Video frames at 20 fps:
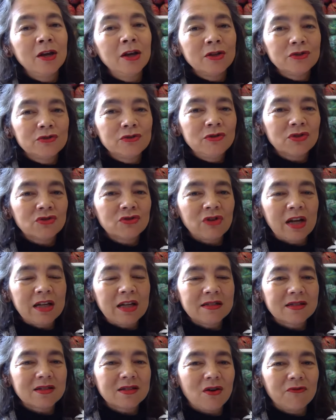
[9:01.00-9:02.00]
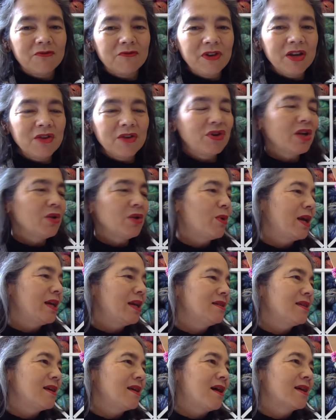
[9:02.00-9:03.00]
2 strands of fingering
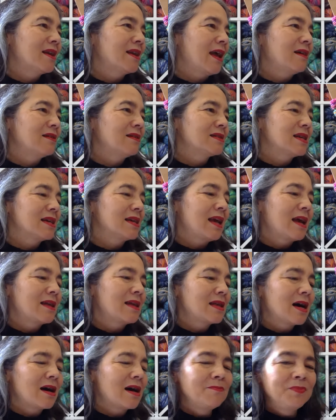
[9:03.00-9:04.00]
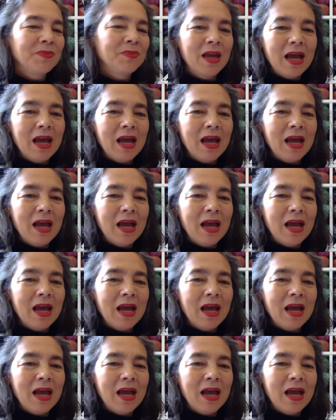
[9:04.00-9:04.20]
weight yarn held together.